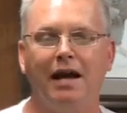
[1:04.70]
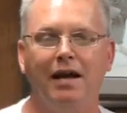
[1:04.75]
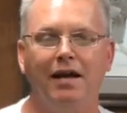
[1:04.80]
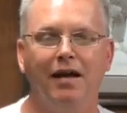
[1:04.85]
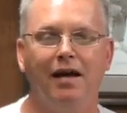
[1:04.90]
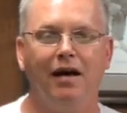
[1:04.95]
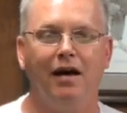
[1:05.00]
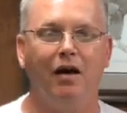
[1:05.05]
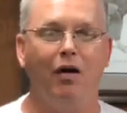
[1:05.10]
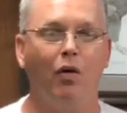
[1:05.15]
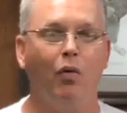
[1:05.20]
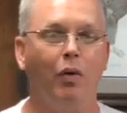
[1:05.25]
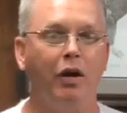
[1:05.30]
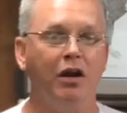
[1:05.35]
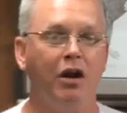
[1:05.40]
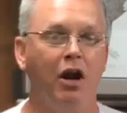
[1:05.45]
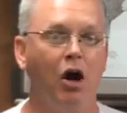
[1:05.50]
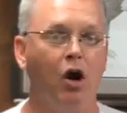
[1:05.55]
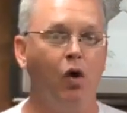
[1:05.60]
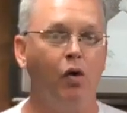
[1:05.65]
And uh,
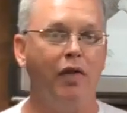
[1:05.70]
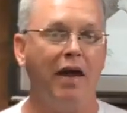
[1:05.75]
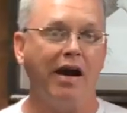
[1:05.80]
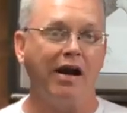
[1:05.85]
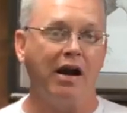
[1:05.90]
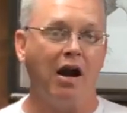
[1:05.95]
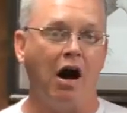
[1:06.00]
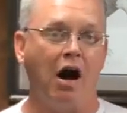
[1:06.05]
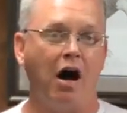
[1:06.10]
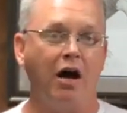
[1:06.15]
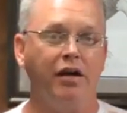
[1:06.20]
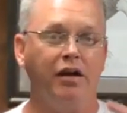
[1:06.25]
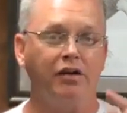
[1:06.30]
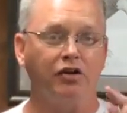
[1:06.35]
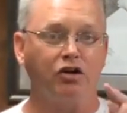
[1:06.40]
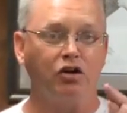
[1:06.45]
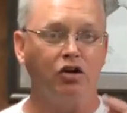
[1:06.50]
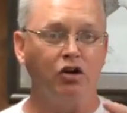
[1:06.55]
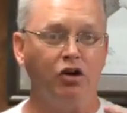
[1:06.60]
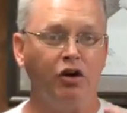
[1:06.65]
we know that God
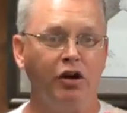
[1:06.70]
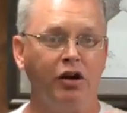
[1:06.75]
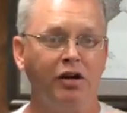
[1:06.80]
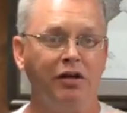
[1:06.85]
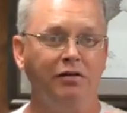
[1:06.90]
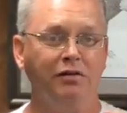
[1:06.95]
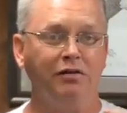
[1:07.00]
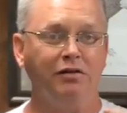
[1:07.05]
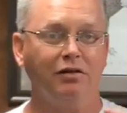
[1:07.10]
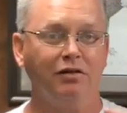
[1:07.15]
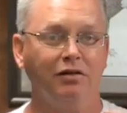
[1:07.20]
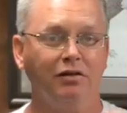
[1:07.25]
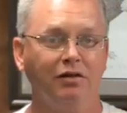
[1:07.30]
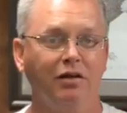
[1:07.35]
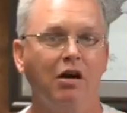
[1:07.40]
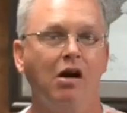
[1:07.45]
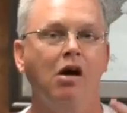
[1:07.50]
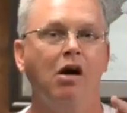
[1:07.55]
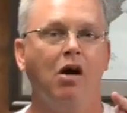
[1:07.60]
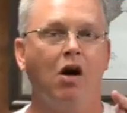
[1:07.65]
is good
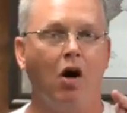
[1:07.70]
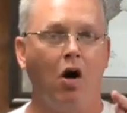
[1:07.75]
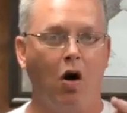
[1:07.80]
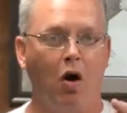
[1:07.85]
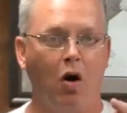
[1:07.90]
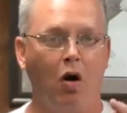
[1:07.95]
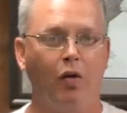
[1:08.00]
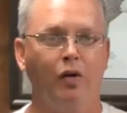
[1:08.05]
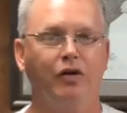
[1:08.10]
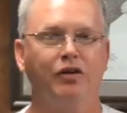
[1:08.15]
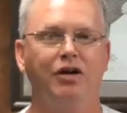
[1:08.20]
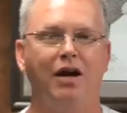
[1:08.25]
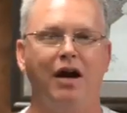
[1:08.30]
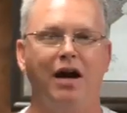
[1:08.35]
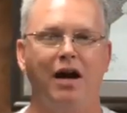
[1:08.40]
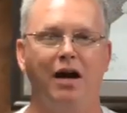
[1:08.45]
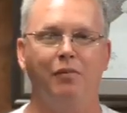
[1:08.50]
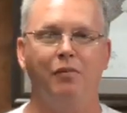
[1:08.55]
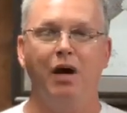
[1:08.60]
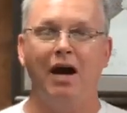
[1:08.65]
all the
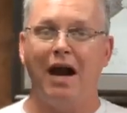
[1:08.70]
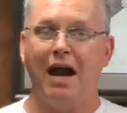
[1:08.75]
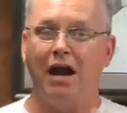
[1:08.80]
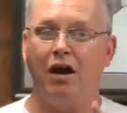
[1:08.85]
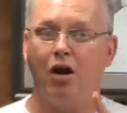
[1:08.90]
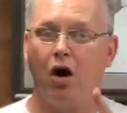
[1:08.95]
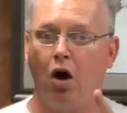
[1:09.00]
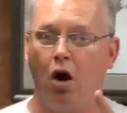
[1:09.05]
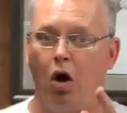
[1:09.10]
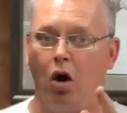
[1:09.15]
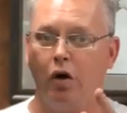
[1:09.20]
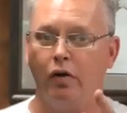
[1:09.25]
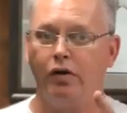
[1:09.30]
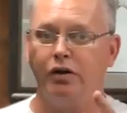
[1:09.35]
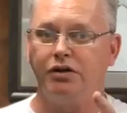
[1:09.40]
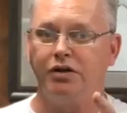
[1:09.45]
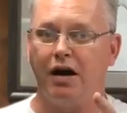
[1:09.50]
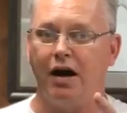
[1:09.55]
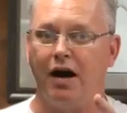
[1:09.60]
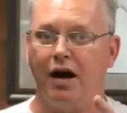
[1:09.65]
time. And all
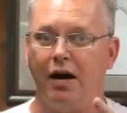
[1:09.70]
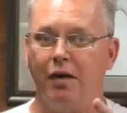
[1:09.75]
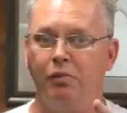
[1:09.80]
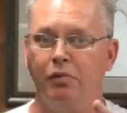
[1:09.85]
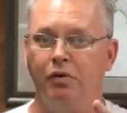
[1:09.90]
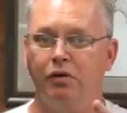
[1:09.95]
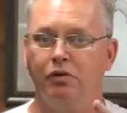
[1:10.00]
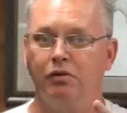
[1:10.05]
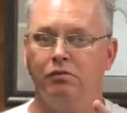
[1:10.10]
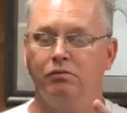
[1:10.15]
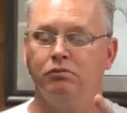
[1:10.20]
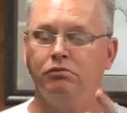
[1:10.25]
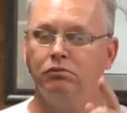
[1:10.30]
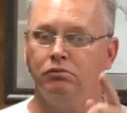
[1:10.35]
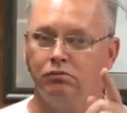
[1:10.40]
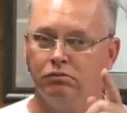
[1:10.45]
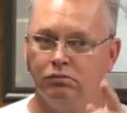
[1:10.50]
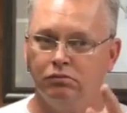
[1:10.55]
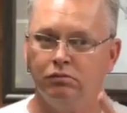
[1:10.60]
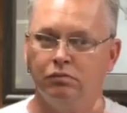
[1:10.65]
the time,
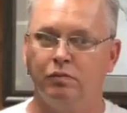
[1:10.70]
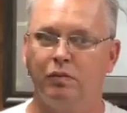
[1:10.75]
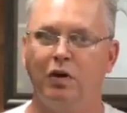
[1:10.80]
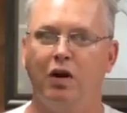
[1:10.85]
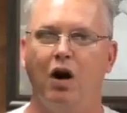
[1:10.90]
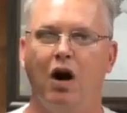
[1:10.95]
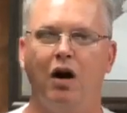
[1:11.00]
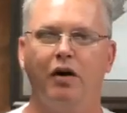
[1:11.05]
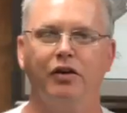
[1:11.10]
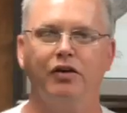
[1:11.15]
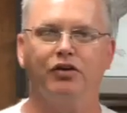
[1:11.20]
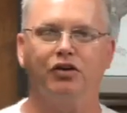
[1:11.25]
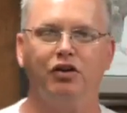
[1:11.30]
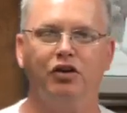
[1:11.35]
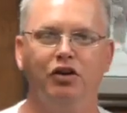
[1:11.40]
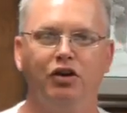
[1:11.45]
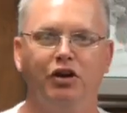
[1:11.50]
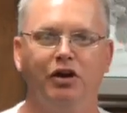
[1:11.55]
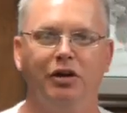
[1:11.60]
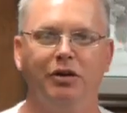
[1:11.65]
God is
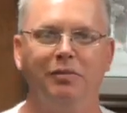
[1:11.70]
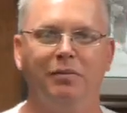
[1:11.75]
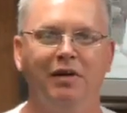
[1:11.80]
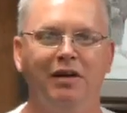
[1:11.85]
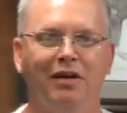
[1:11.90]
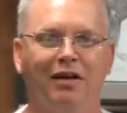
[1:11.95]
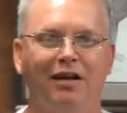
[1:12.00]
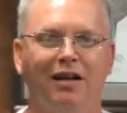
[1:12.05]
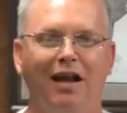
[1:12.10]
good.